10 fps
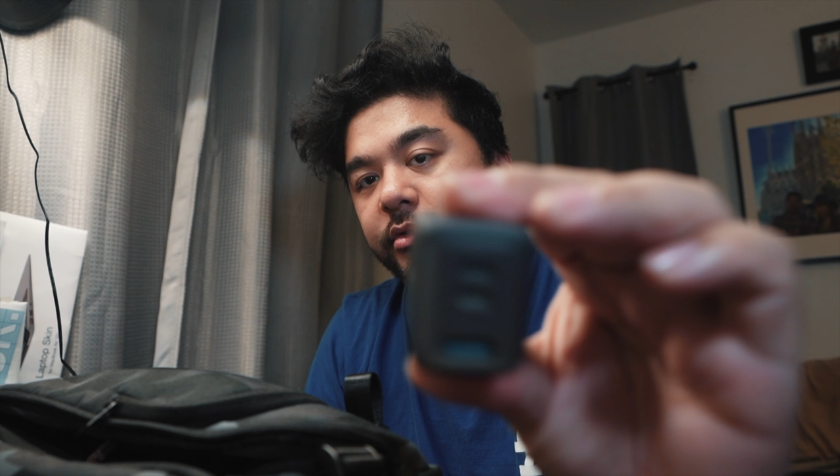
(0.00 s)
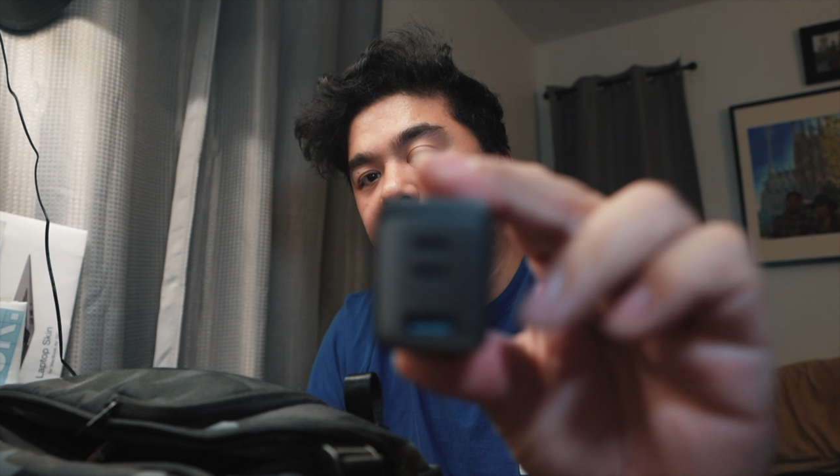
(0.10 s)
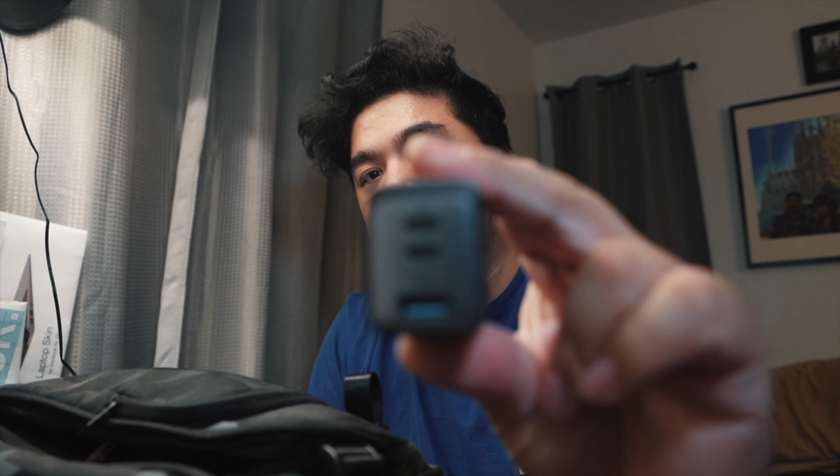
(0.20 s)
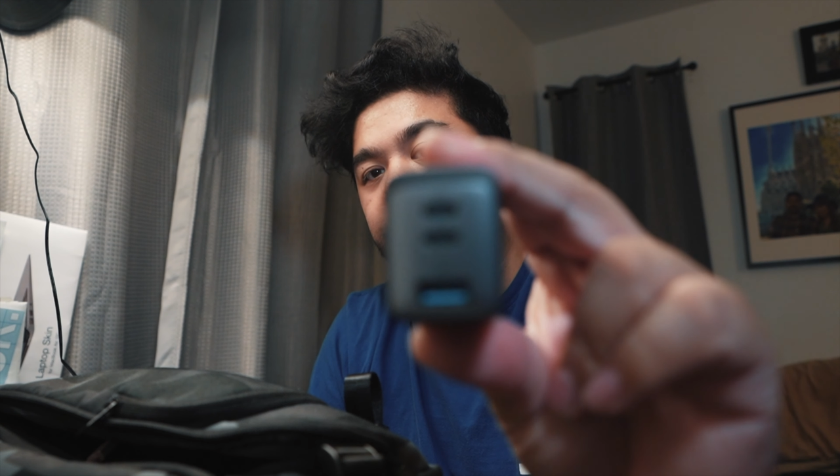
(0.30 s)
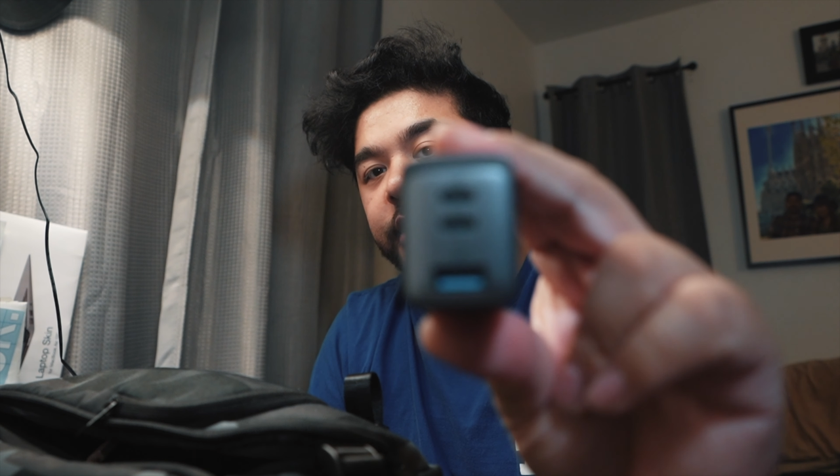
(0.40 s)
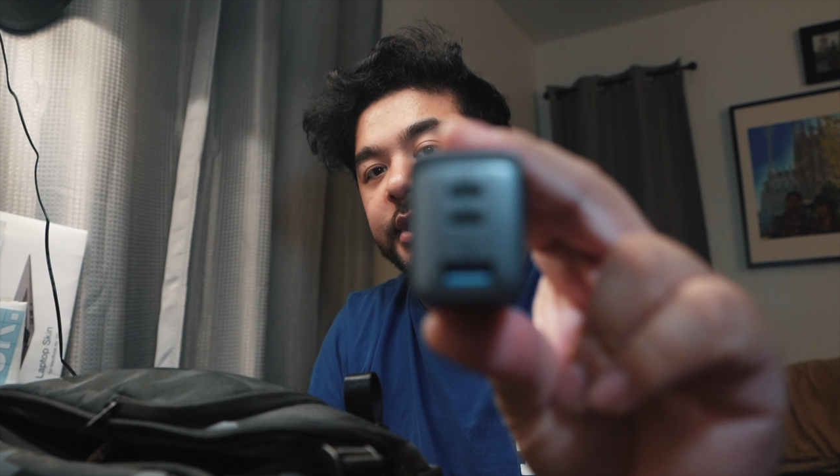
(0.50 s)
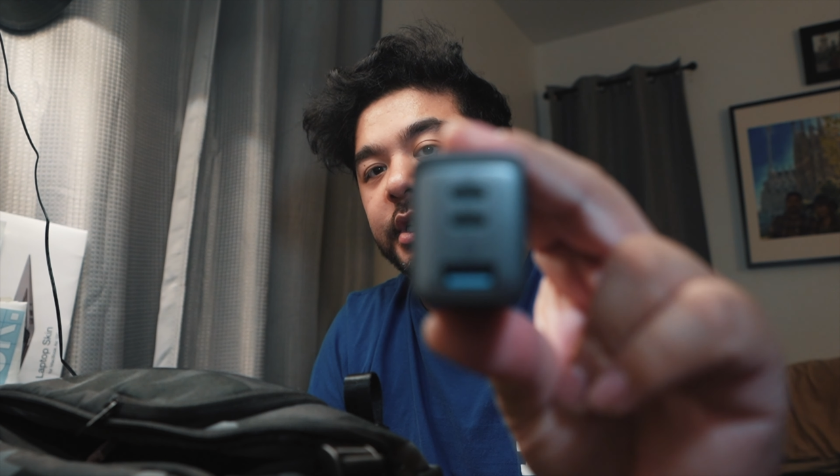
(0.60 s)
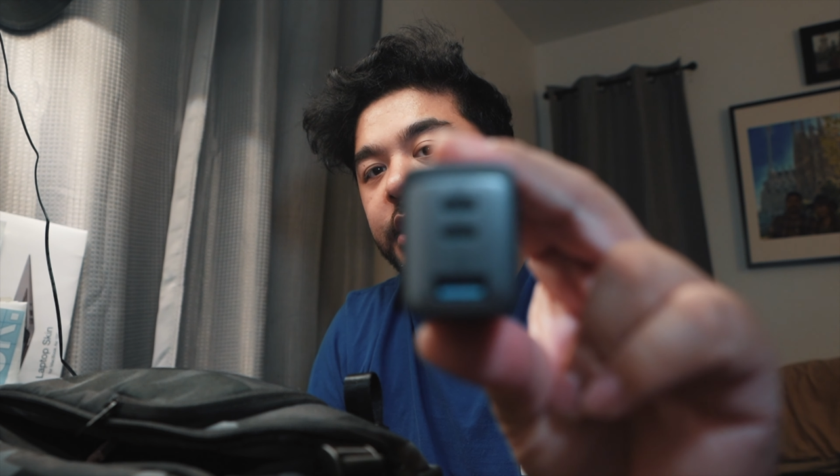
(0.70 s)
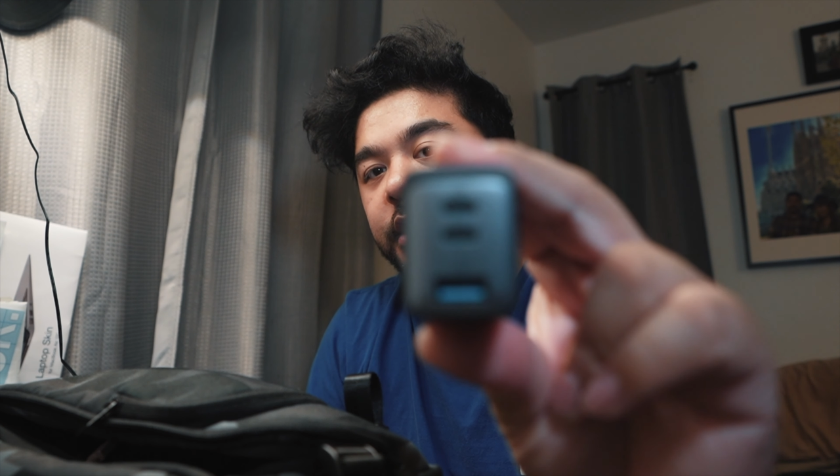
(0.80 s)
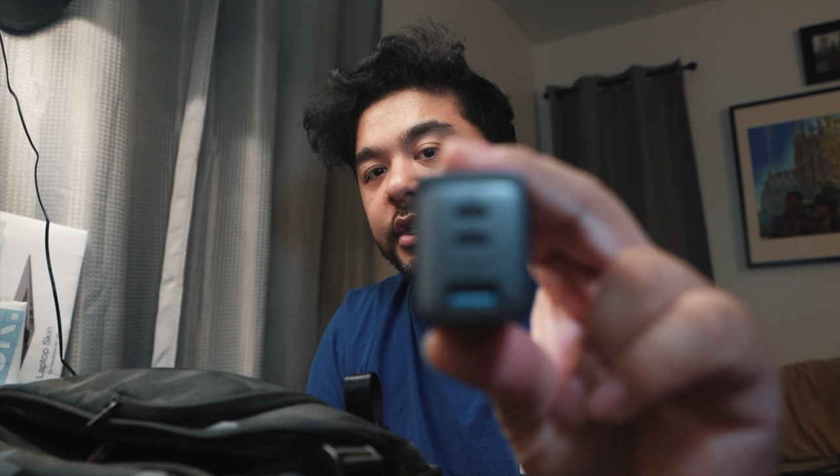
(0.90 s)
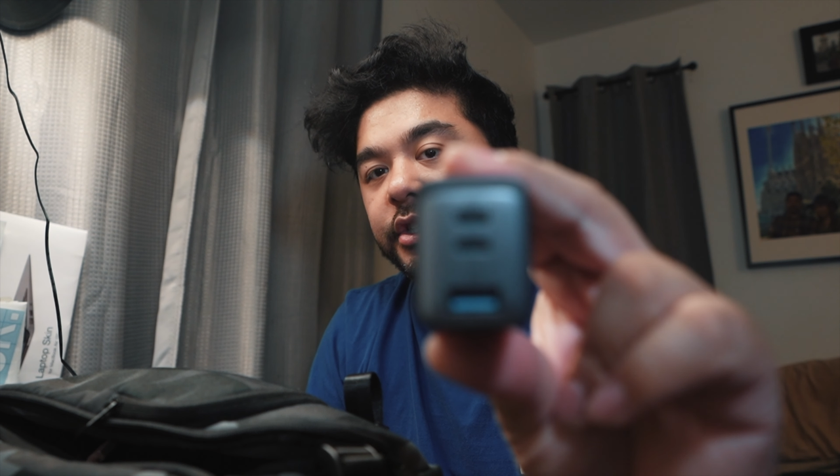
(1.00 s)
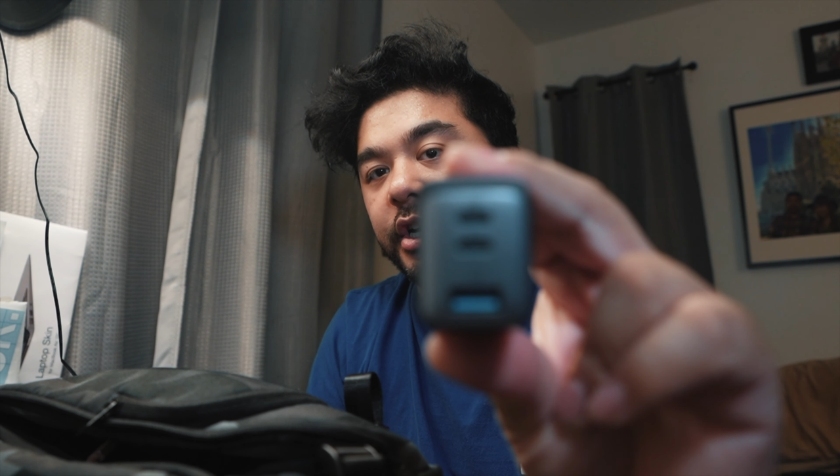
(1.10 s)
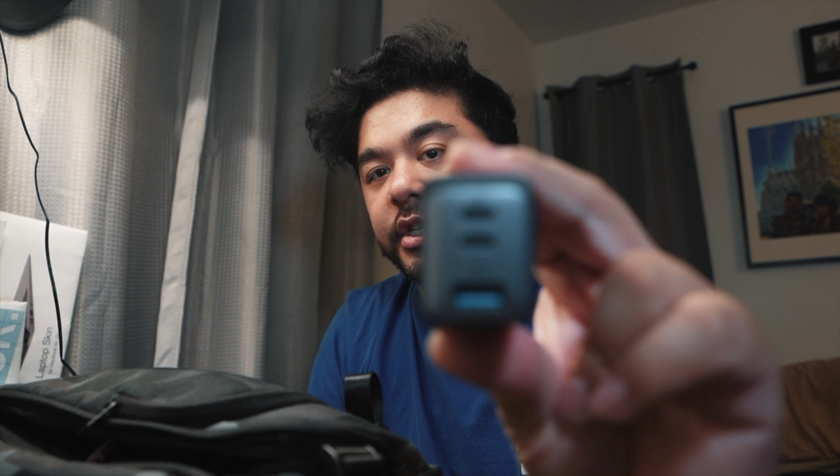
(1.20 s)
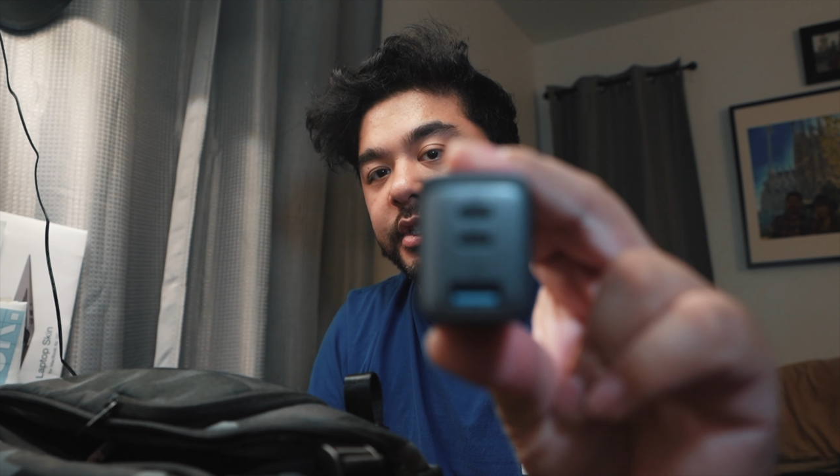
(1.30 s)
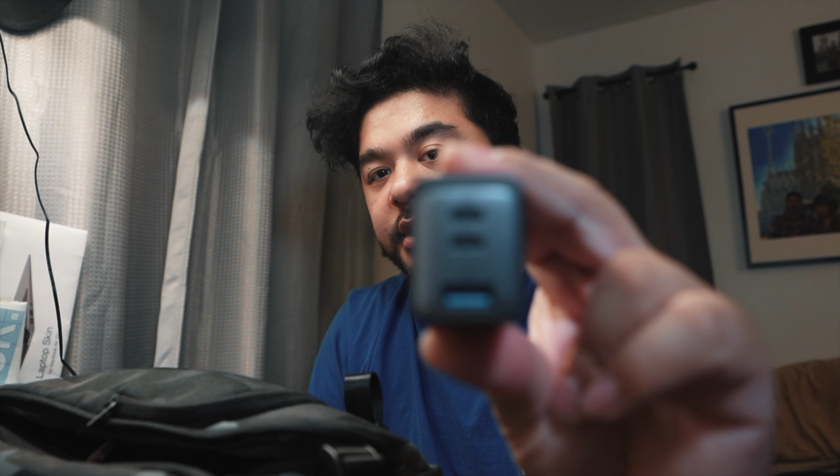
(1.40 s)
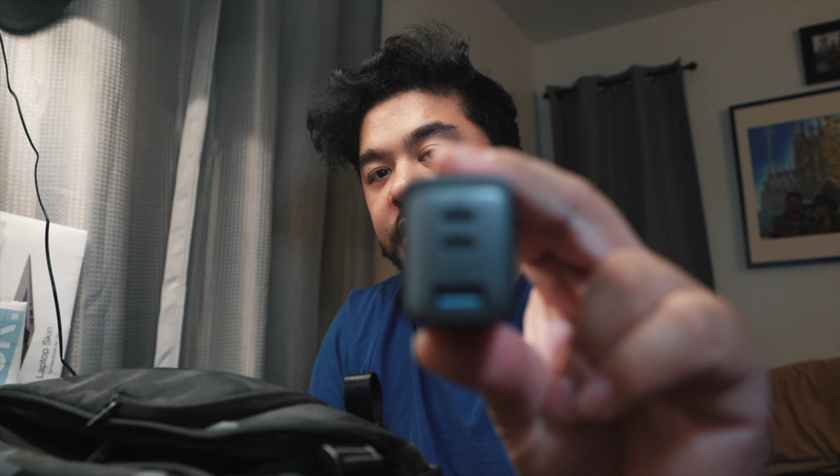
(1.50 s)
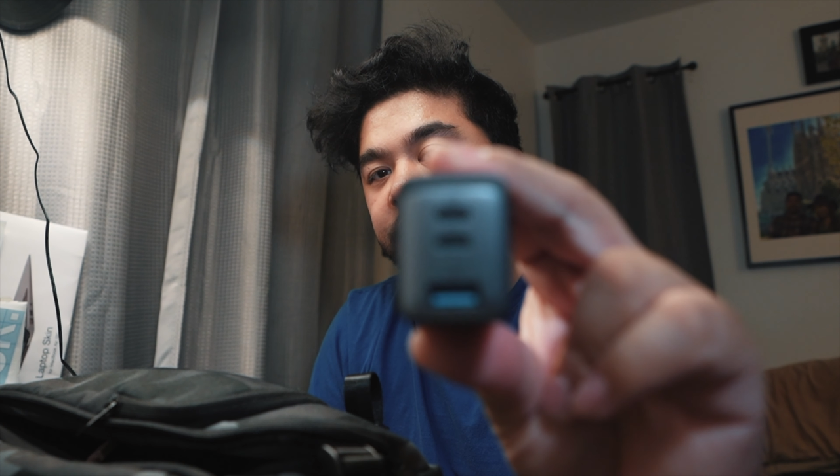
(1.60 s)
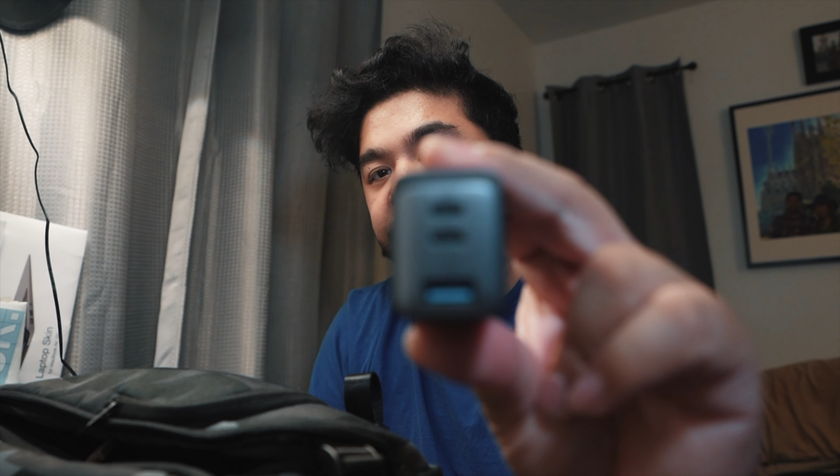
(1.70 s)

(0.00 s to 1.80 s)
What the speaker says: 3 ports, charges just as